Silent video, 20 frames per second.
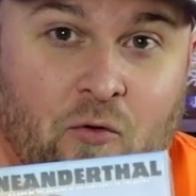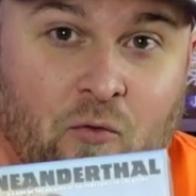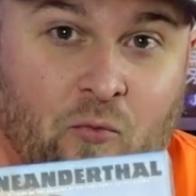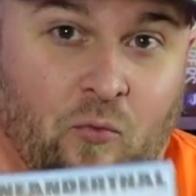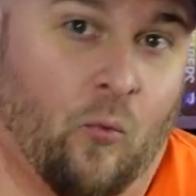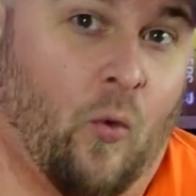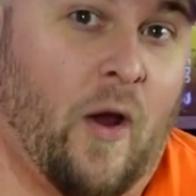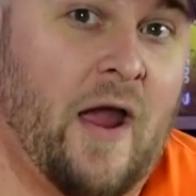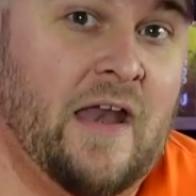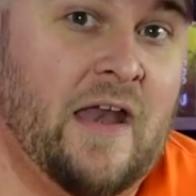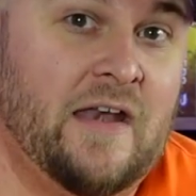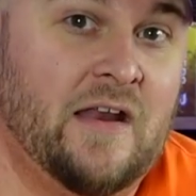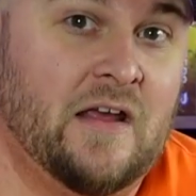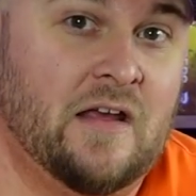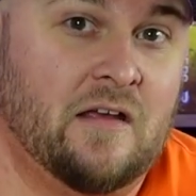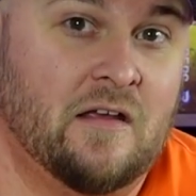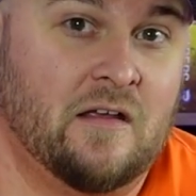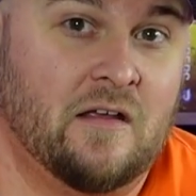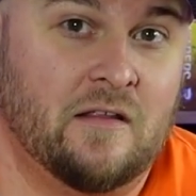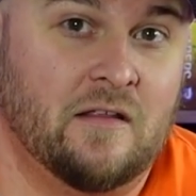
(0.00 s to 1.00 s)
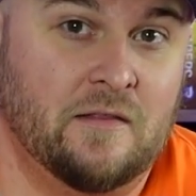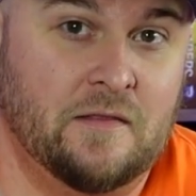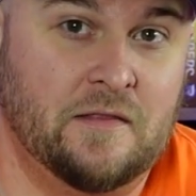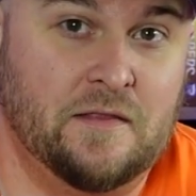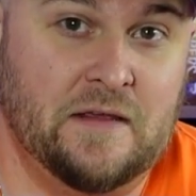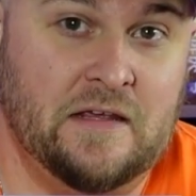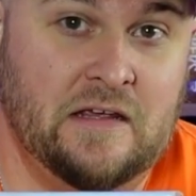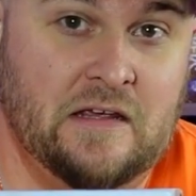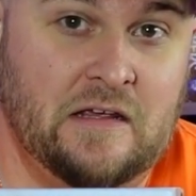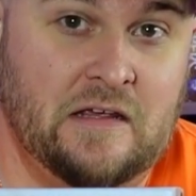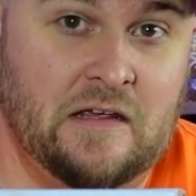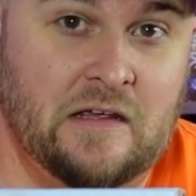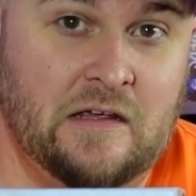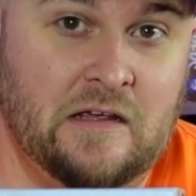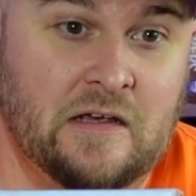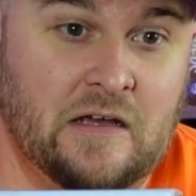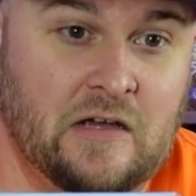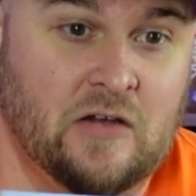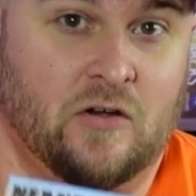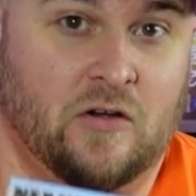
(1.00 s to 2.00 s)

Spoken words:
read the